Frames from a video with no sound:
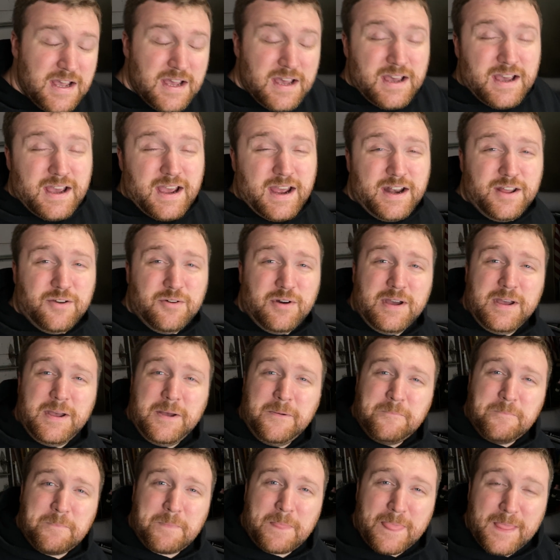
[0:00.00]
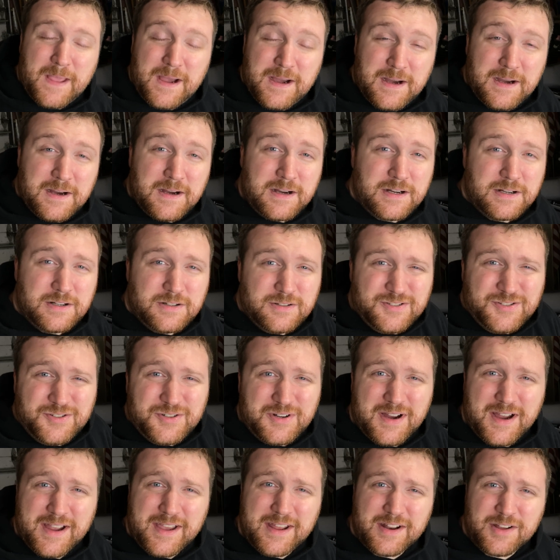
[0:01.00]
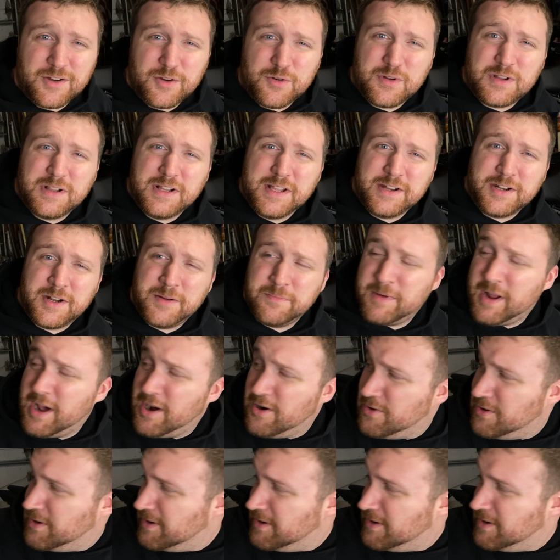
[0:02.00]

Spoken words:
Anyway, I gotta go clean up now.